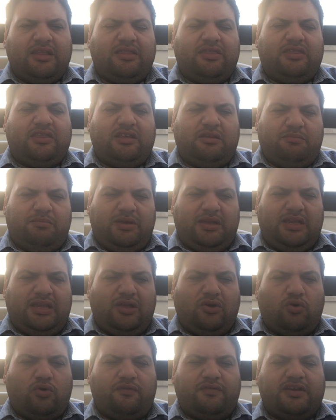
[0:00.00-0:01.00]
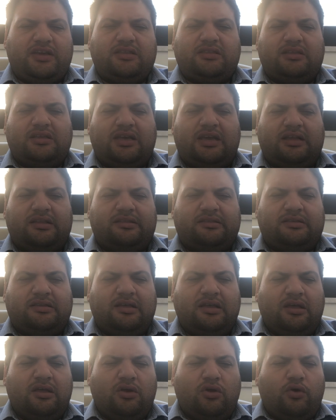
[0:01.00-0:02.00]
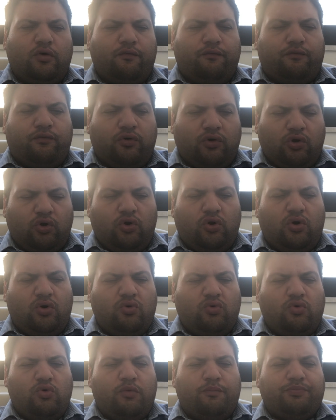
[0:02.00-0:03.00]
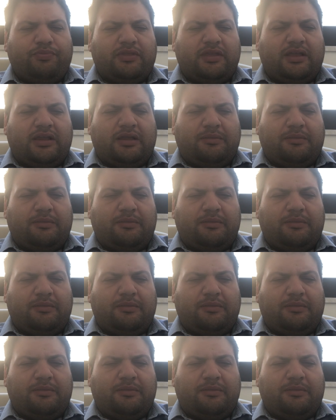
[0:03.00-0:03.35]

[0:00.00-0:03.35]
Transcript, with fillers: the meaning of it and follow